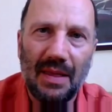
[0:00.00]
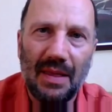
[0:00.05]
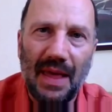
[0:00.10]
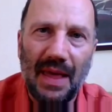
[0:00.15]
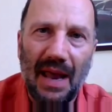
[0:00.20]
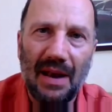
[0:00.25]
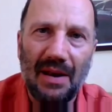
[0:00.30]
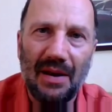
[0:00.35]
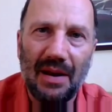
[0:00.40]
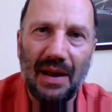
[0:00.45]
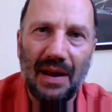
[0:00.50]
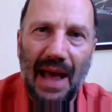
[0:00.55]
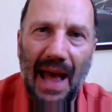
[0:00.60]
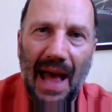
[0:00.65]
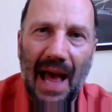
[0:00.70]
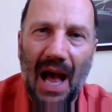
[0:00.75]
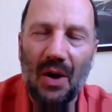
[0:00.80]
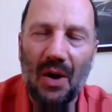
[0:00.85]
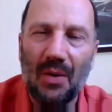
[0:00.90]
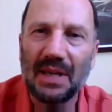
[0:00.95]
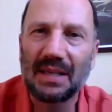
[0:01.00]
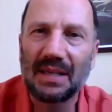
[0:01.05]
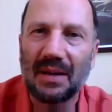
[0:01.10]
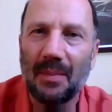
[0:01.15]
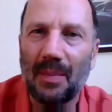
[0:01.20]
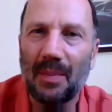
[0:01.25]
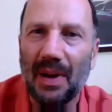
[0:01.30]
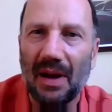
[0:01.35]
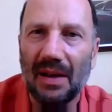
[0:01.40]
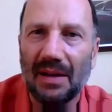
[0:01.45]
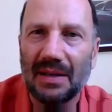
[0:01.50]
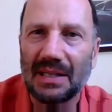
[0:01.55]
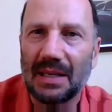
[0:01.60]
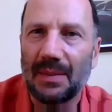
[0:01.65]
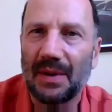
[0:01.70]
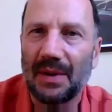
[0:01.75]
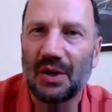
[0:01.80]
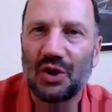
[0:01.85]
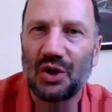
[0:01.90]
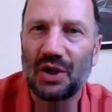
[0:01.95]
then how is compliance
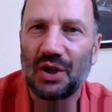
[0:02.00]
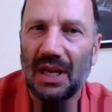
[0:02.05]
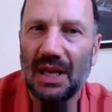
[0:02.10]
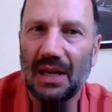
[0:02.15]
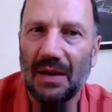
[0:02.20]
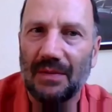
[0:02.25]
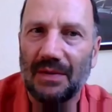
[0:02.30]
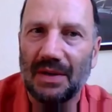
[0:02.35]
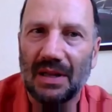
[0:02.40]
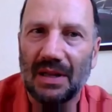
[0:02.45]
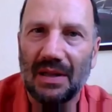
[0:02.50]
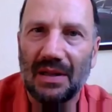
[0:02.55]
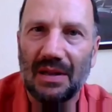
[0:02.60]
to be achieved?